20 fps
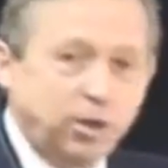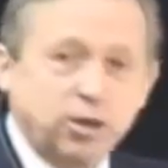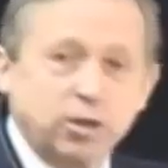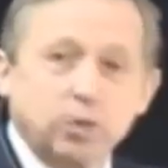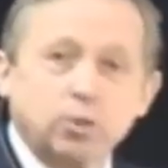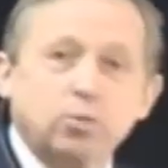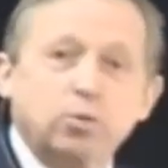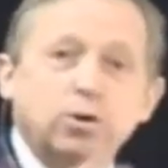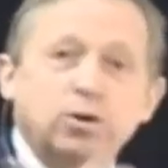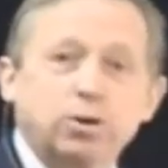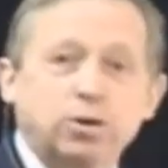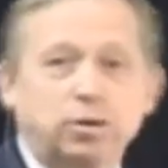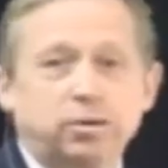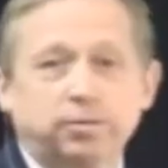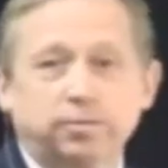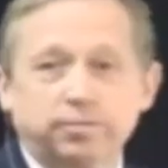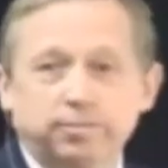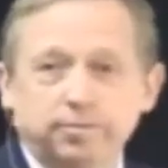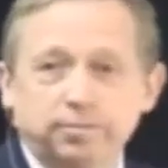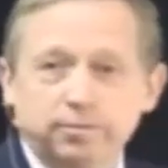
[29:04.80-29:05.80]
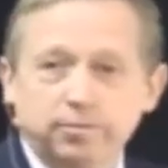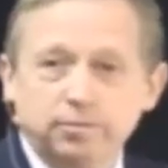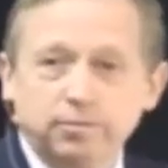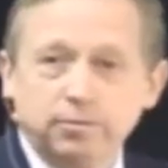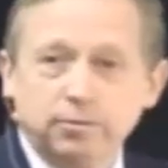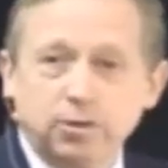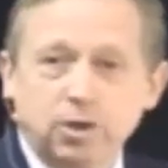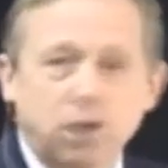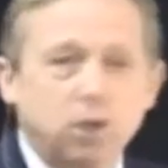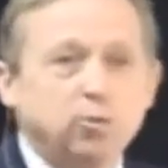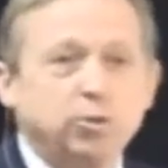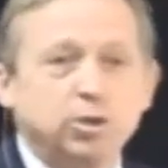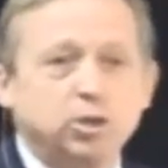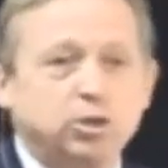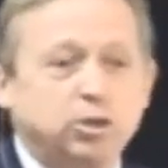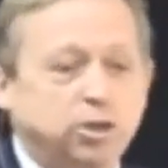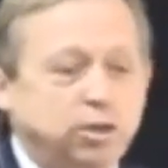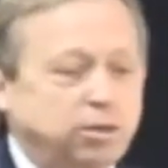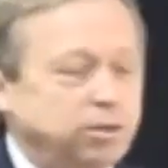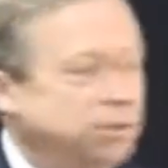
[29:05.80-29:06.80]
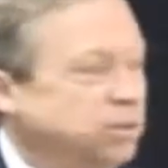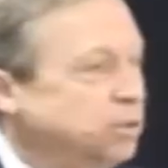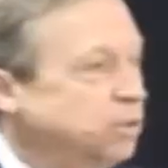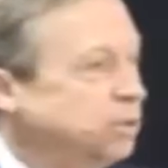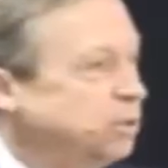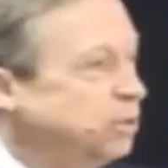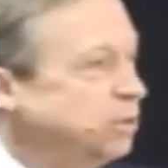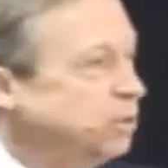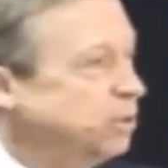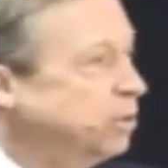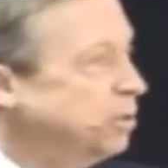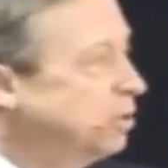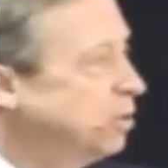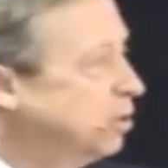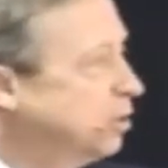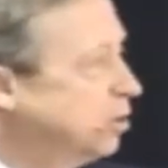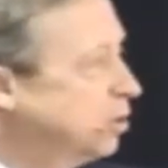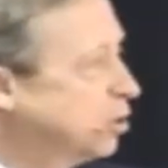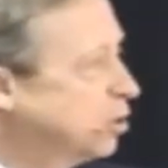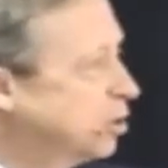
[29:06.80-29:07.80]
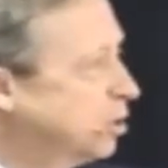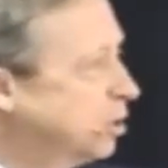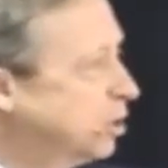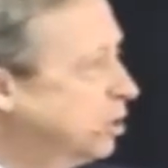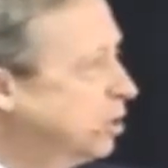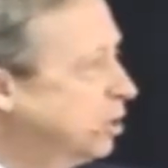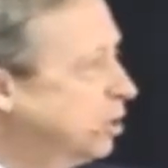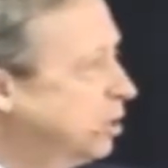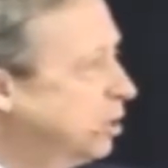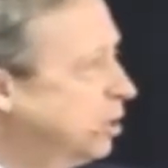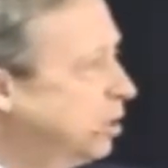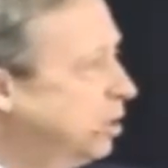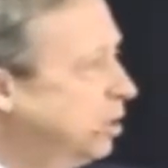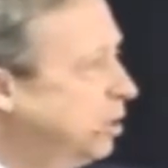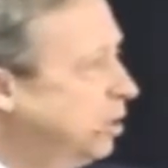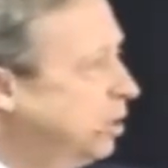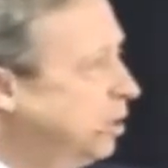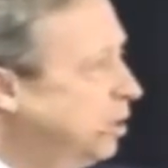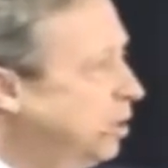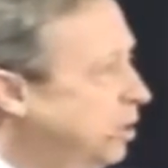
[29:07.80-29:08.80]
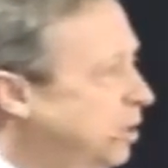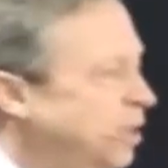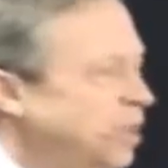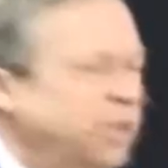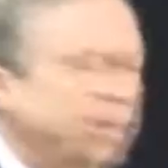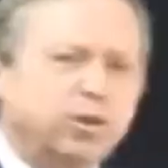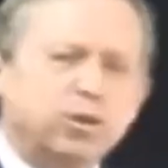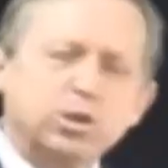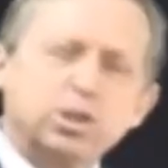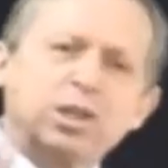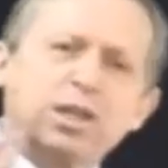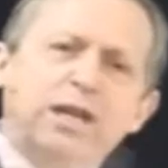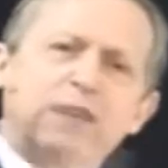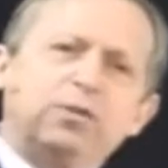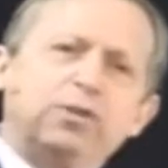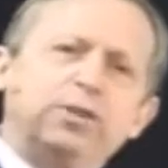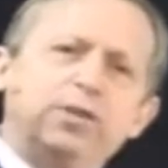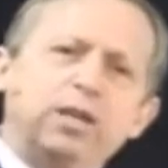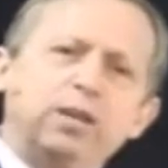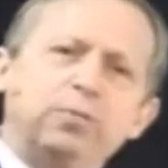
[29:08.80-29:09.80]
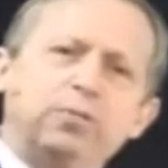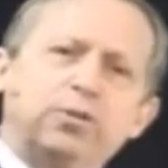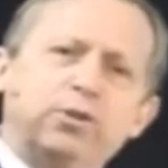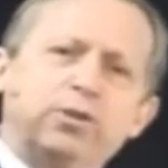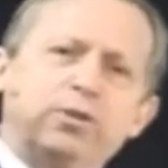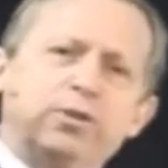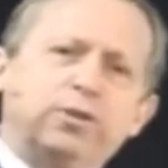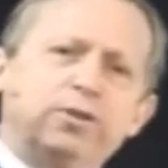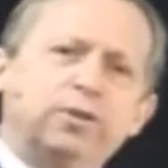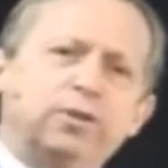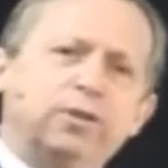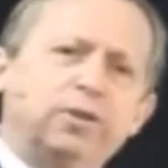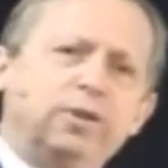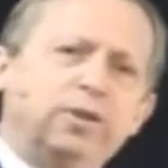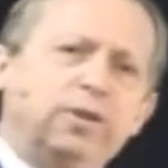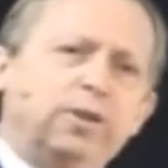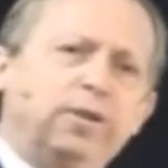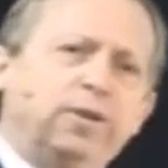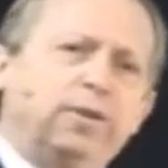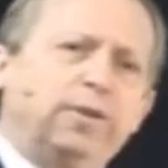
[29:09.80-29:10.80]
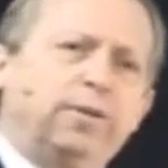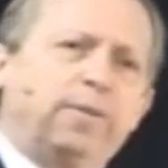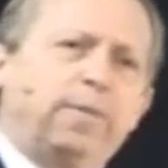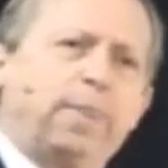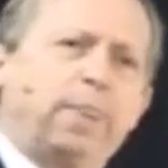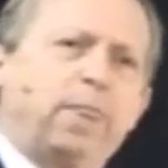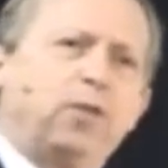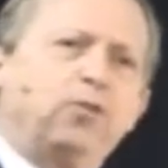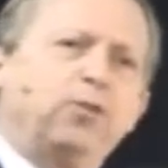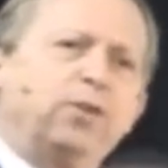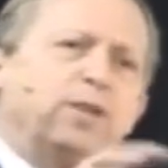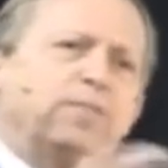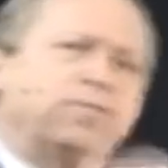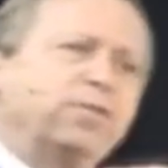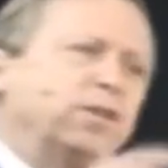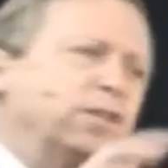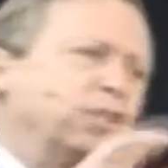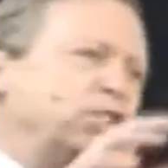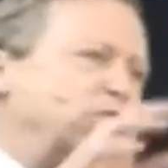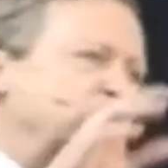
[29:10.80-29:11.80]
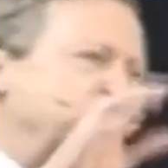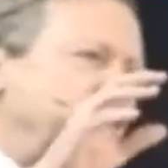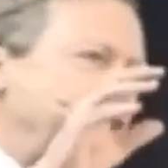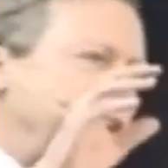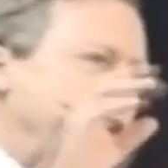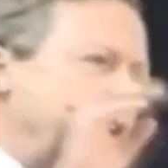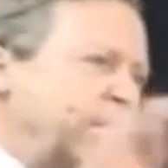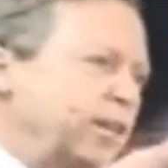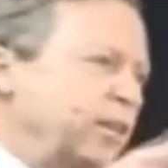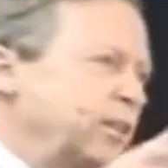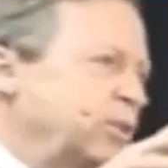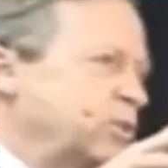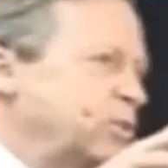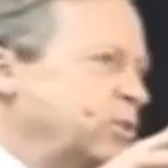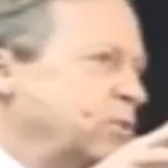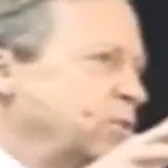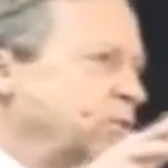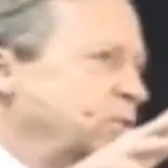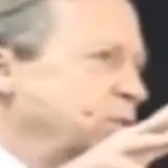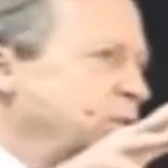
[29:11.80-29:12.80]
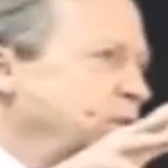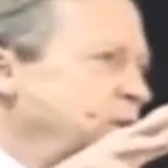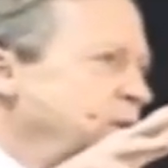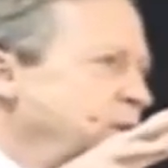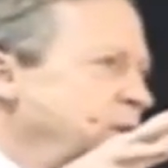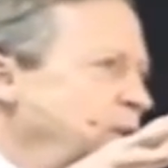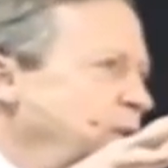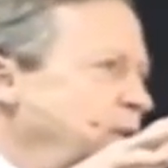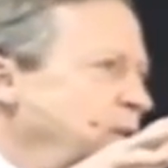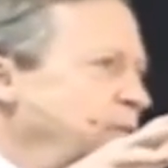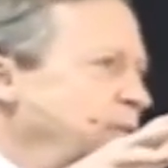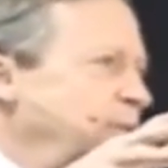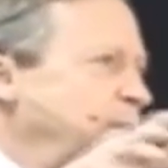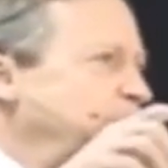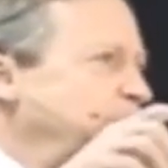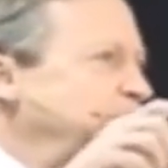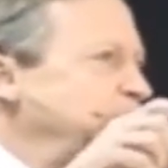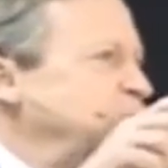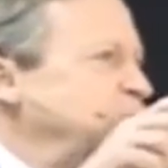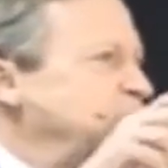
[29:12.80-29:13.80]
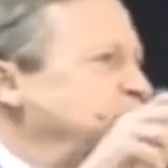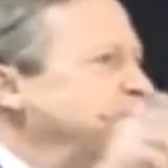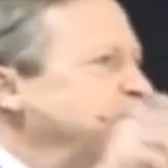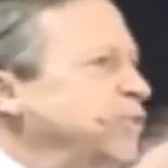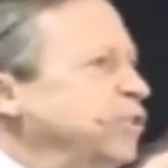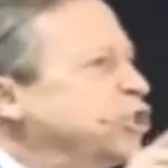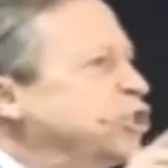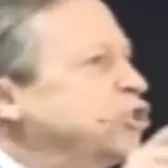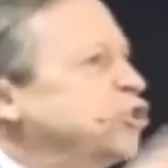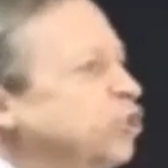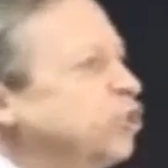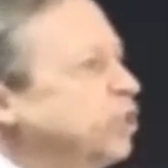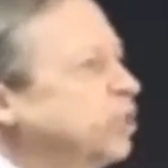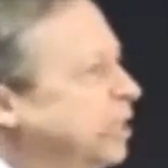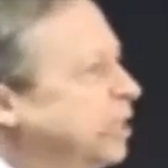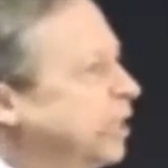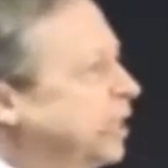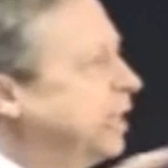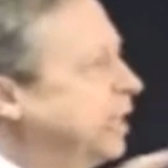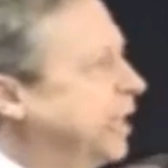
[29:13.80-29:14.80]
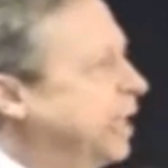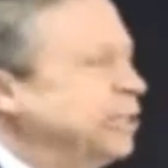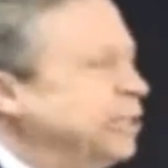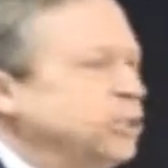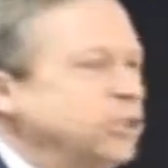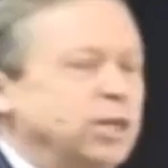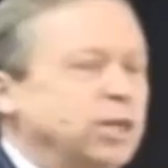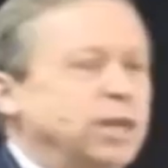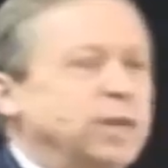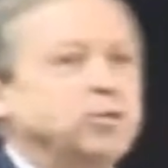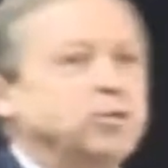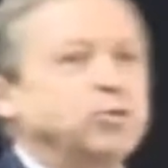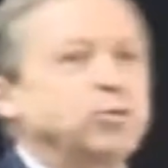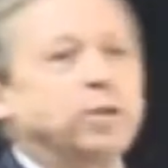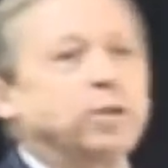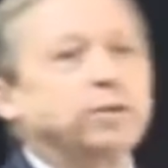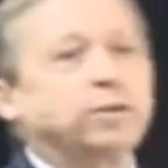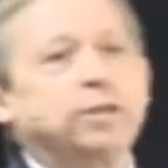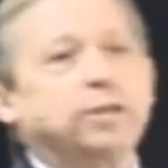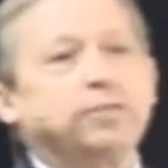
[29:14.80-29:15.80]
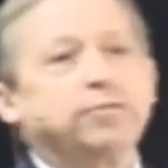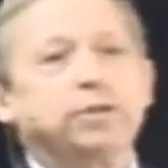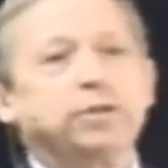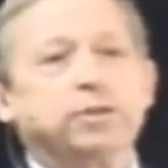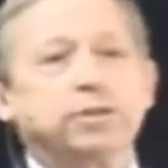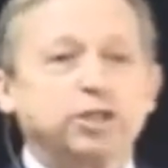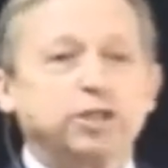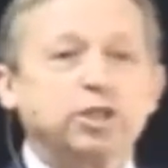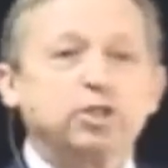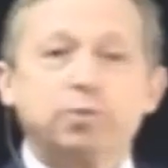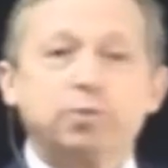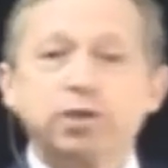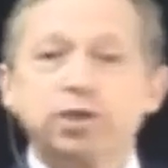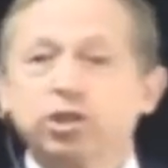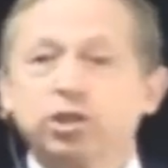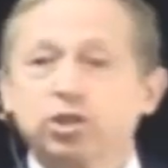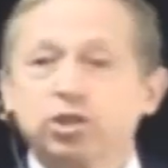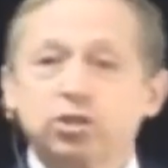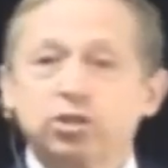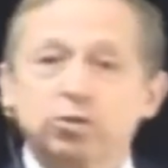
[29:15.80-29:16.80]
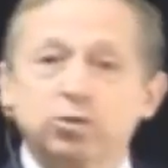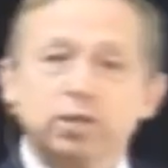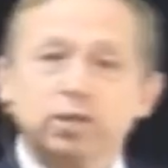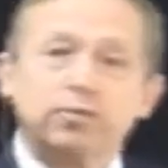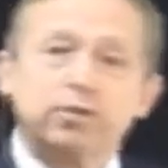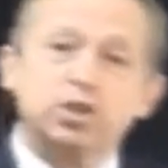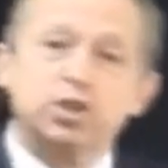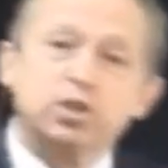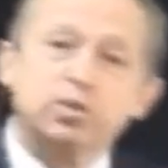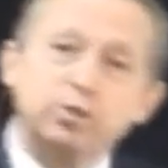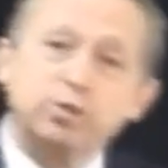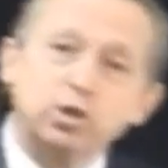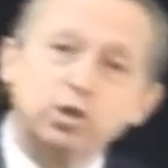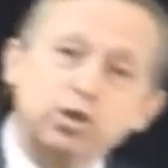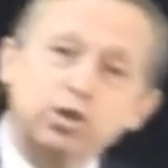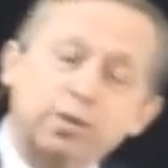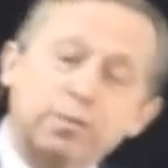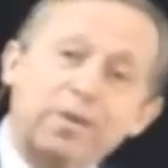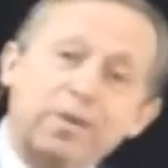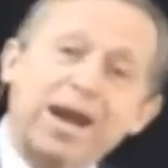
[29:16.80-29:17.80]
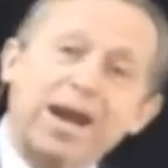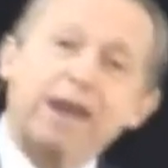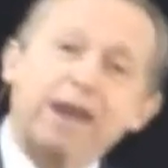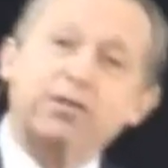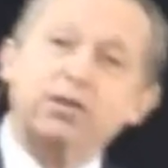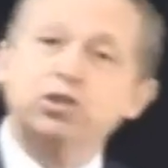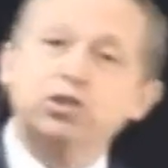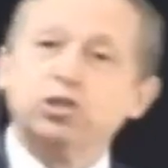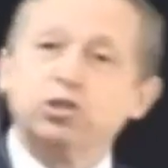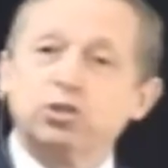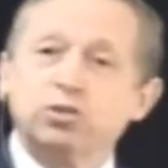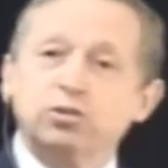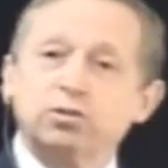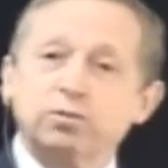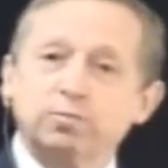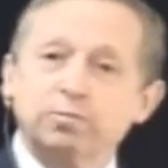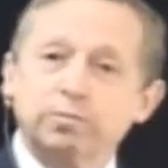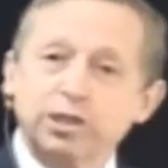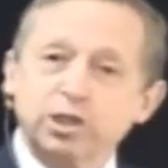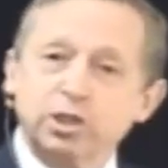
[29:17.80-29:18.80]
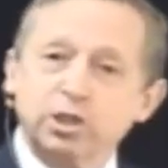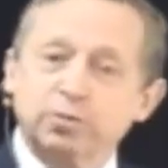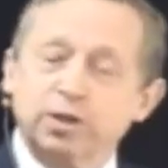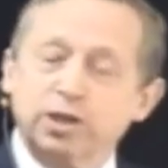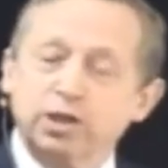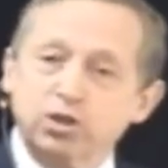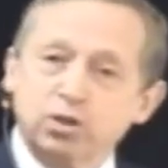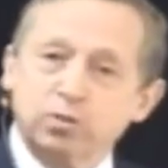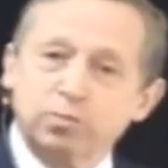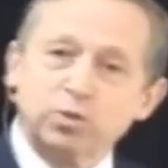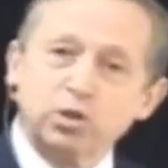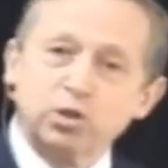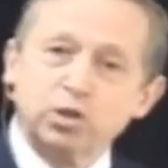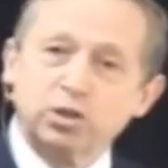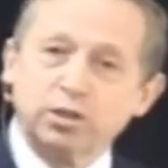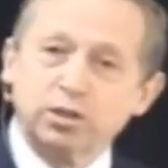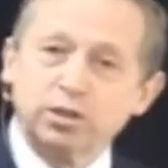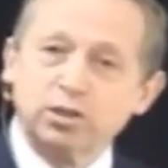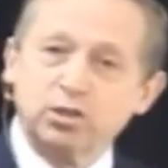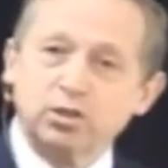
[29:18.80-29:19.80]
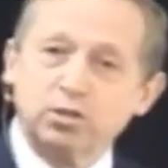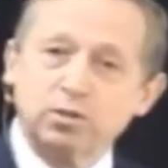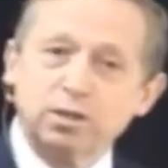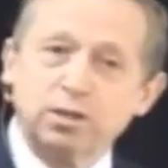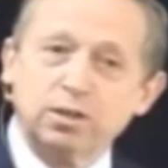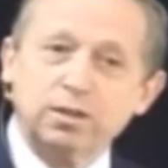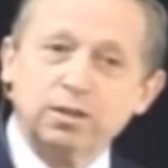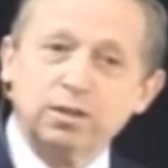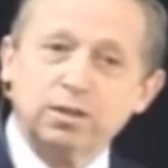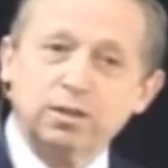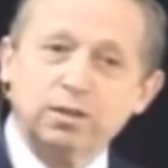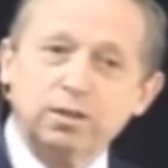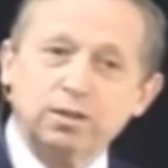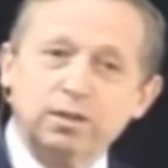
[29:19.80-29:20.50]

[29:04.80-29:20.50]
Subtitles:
Part of the work, always there, you see. It goes a level deeper. You different in genetics. That means different circulating enzymes. Well, different experience too, different exposure to pathogens based upon your personal history,